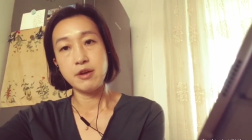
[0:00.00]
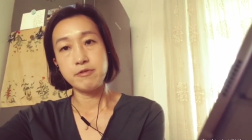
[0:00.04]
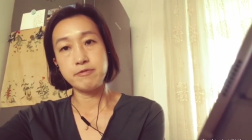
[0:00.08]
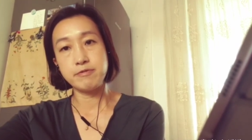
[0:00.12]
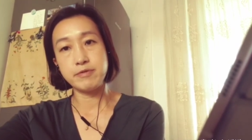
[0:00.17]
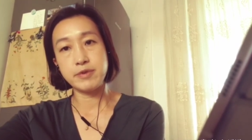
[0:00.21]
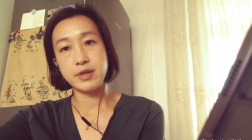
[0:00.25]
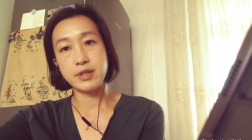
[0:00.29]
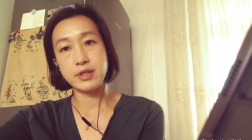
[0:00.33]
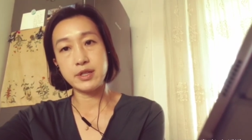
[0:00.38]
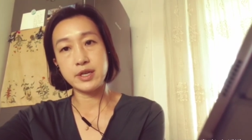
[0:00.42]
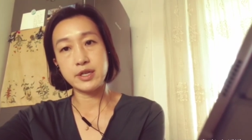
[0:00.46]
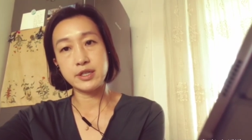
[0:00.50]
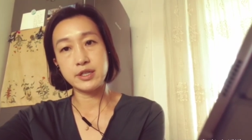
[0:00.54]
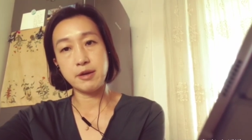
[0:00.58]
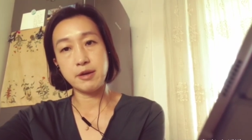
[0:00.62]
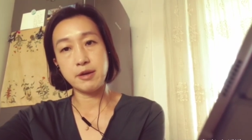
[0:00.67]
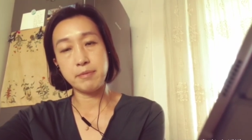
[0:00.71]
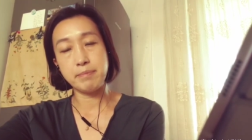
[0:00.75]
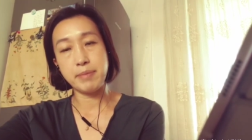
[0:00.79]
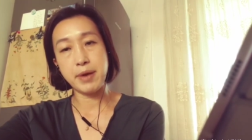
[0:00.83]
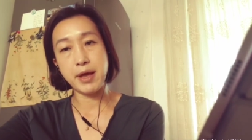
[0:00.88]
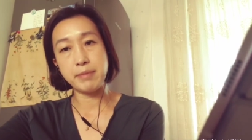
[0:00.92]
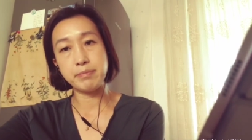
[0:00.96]
feeling
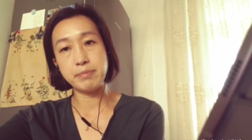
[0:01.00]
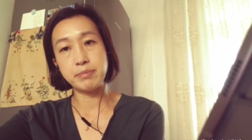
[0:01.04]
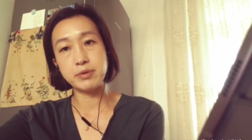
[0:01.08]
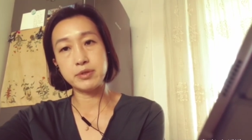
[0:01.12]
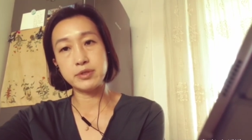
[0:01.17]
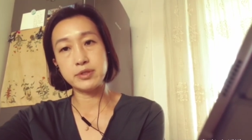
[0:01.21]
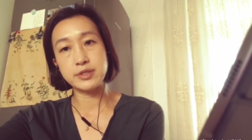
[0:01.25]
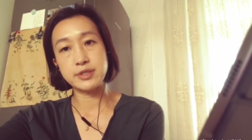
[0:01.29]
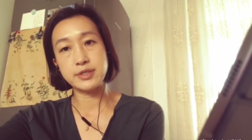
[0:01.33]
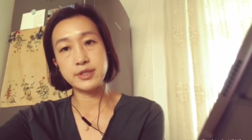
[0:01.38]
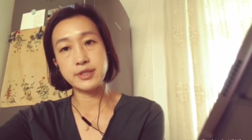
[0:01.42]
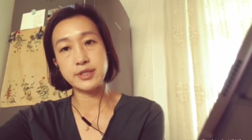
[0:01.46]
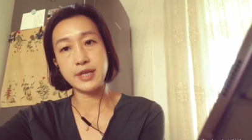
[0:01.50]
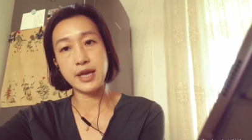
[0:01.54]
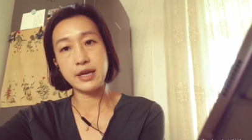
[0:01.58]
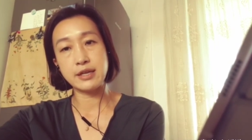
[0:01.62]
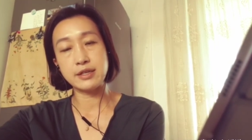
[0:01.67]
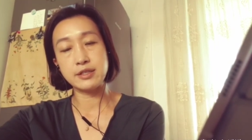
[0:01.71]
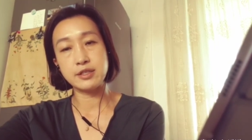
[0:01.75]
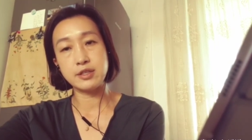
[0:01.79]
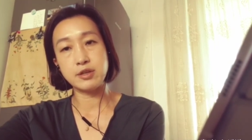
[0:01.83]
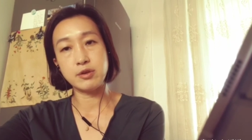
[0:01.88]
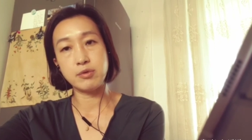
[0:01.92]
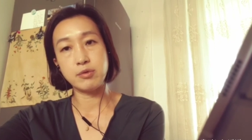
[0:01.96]
the pebbles
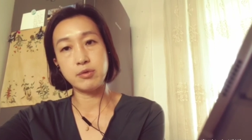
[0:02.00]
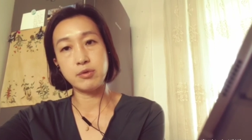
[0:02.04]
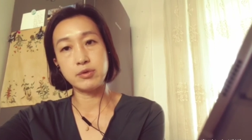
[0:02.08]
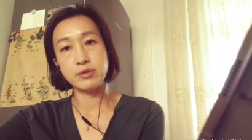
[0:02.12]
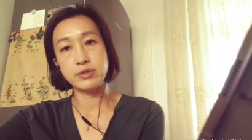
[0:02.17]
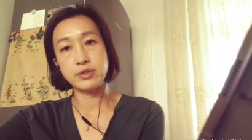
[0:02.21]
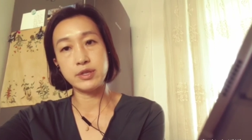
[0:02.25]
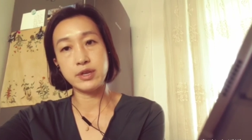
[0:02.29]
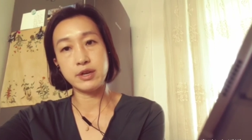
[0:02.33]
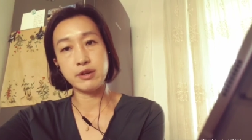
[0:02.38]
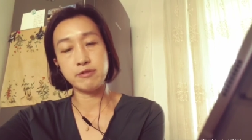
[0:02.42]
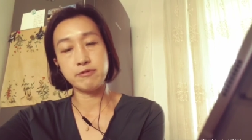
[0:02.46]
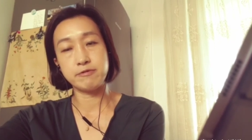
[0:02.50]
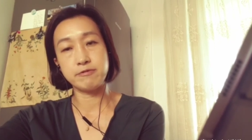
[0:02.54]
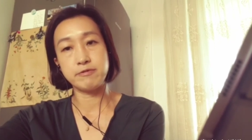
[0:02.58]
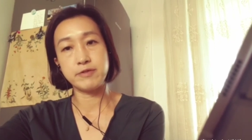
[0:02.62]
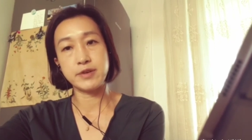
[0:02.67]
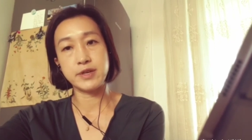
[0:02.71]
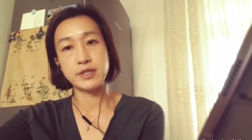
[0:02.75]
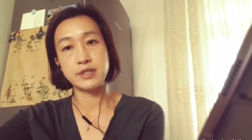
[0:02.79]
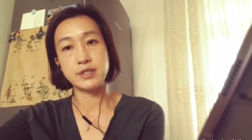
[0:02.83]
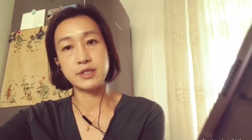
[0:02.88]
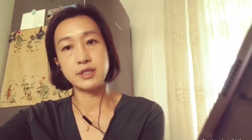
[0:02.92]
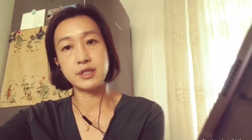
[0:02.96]
sand on their
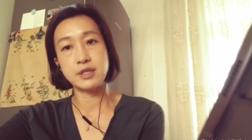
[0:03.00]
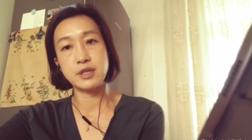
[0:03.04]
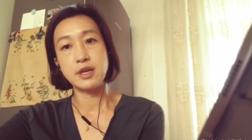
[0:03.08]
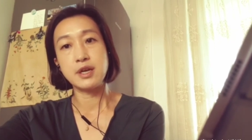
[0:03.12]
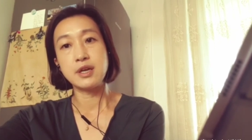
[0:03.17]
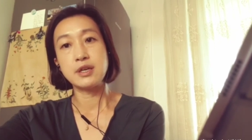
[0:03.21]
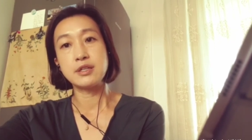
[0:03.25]
feet.